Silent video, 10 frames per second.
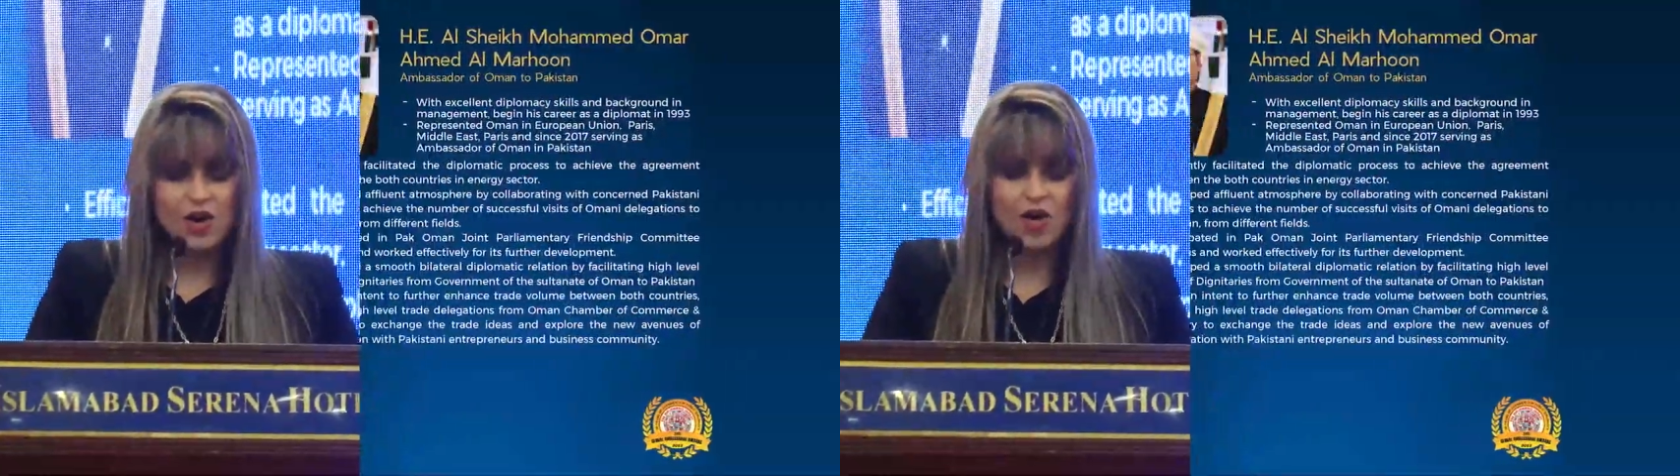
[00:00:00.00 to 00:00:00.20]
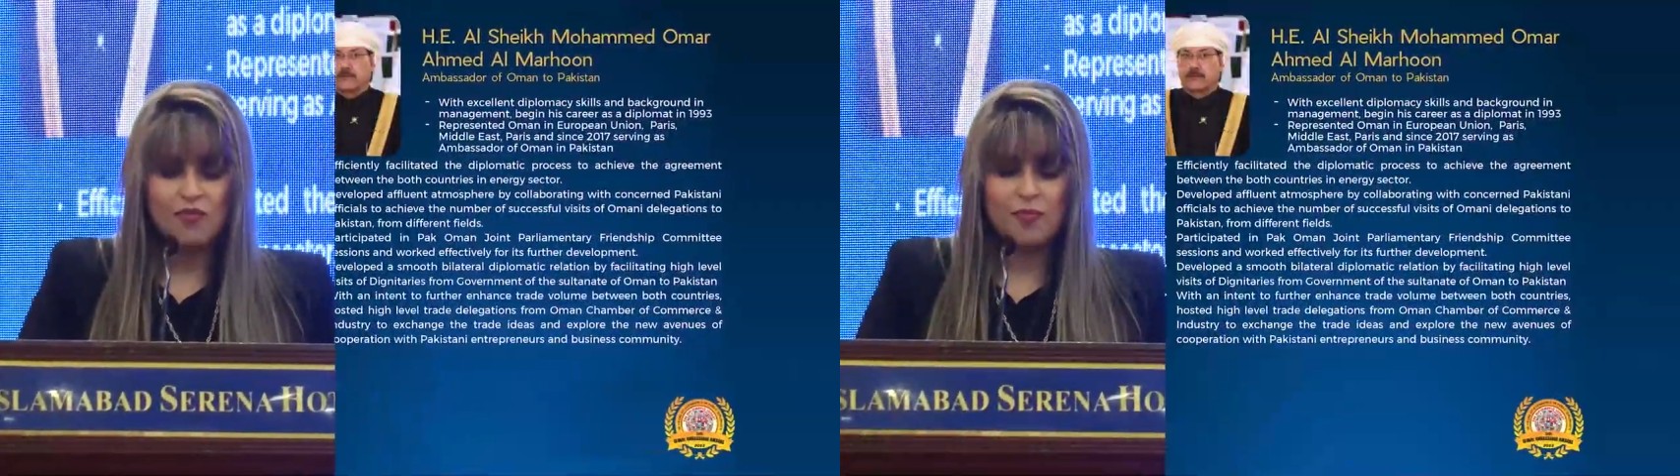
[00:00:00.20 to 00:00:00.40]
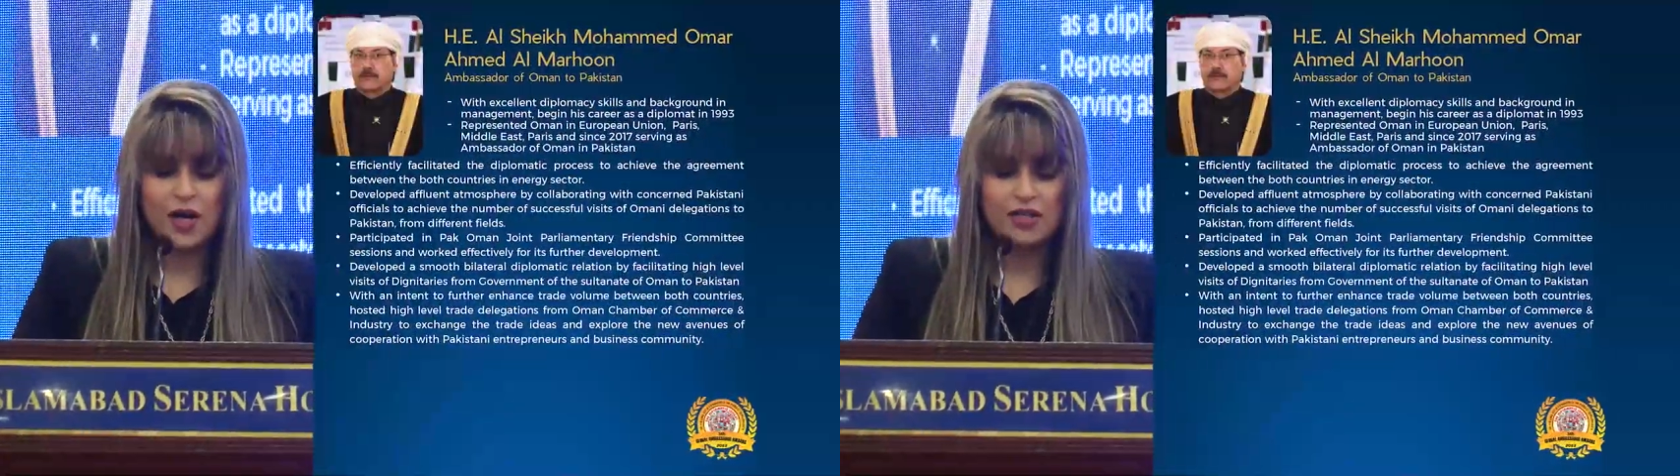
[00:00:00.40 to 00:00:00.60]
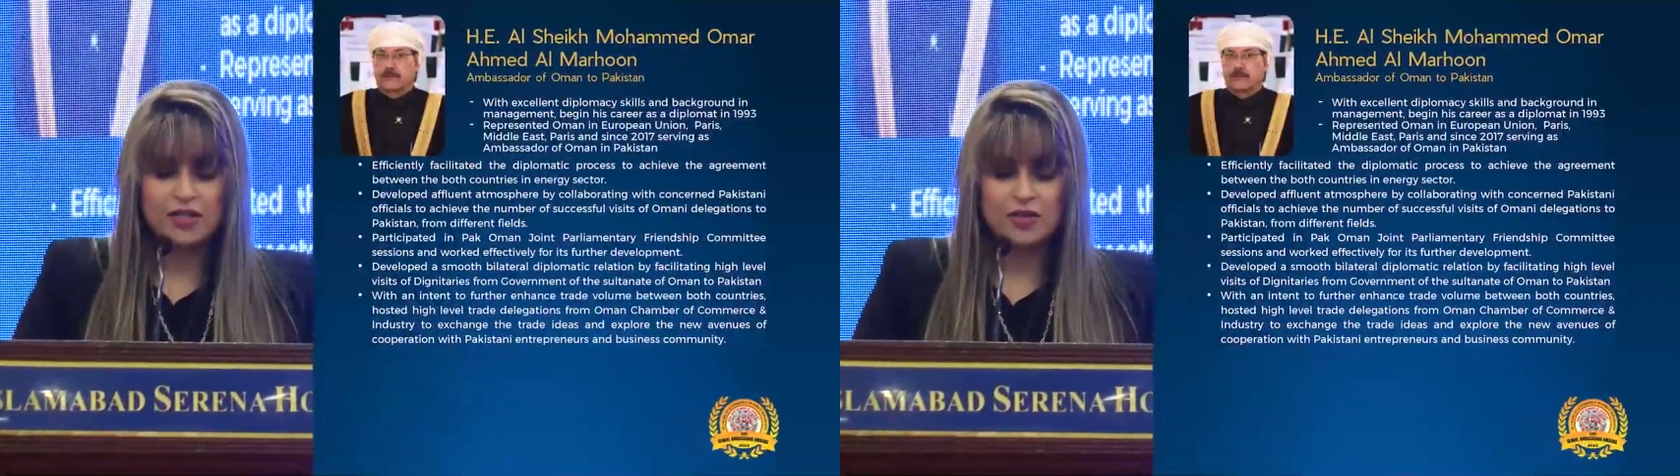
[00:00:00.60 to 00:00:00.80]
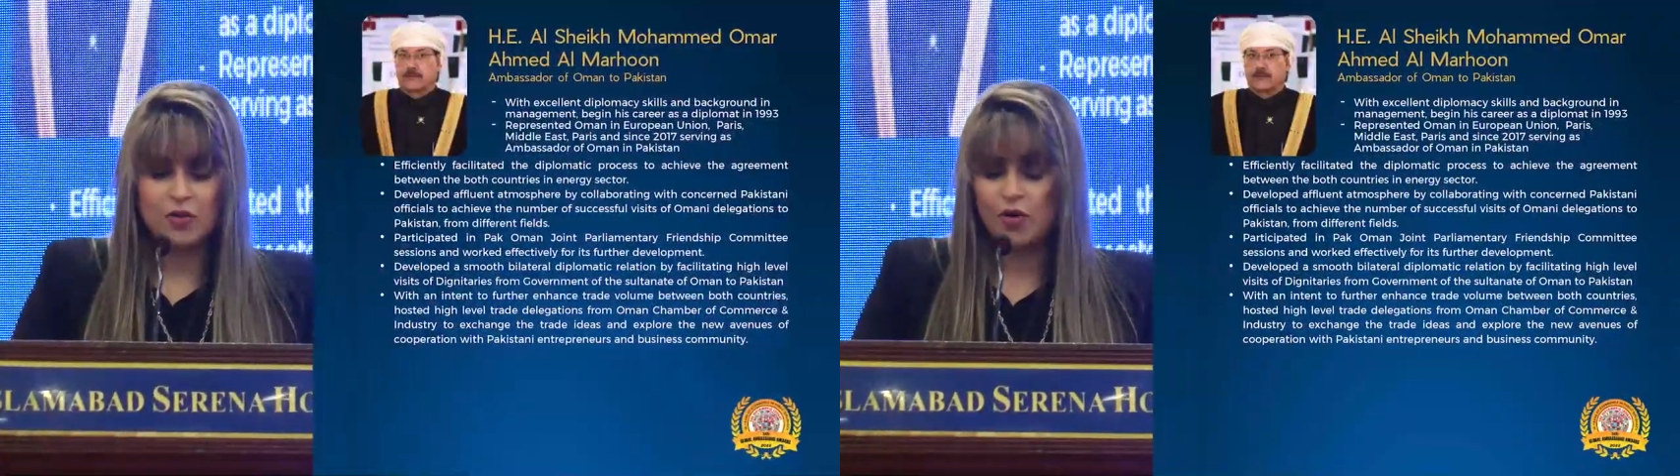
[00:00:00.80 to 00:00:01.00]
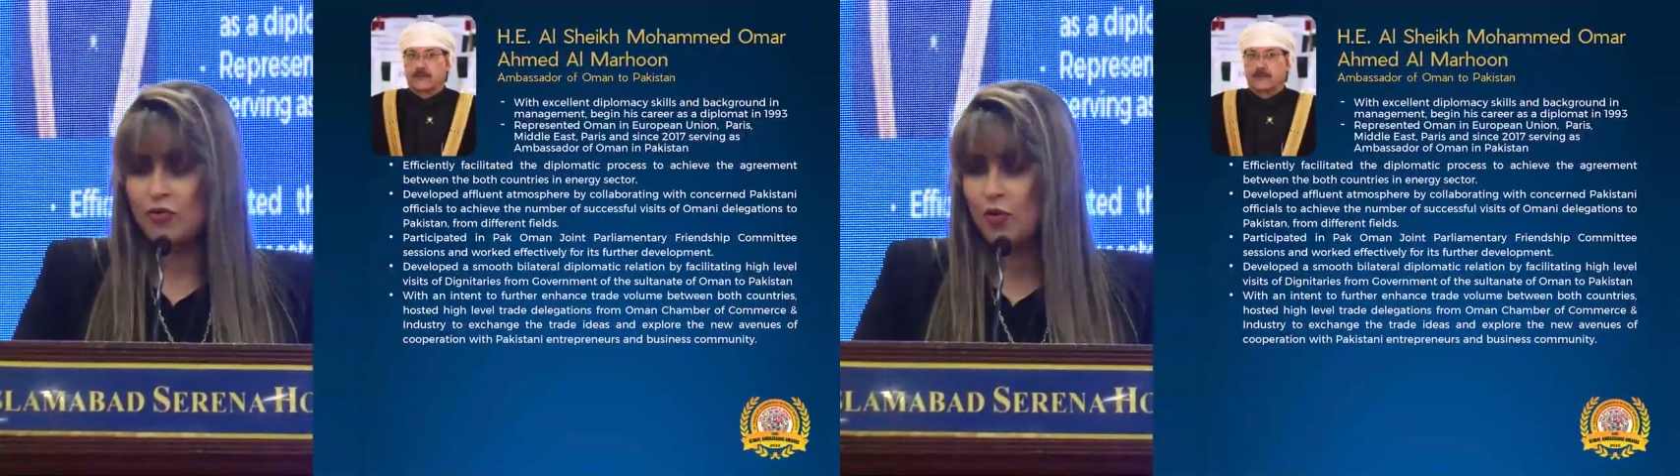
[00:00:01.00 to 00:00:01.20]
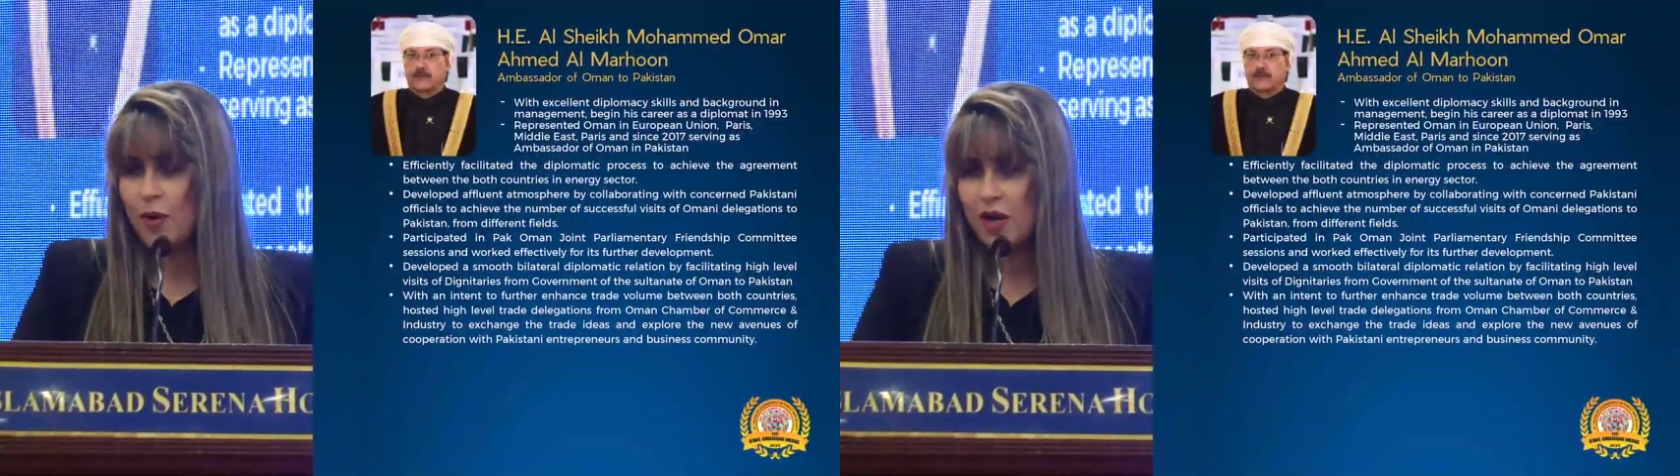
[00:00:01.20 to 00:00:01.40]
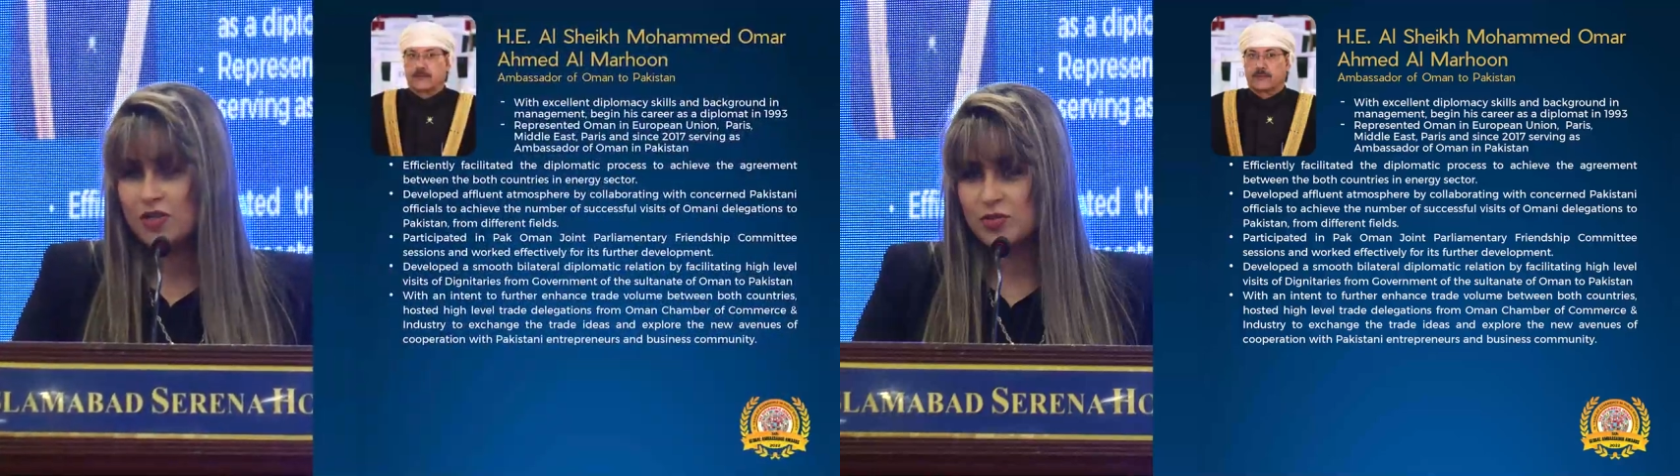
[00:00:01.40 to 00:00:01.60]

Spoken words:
of Oman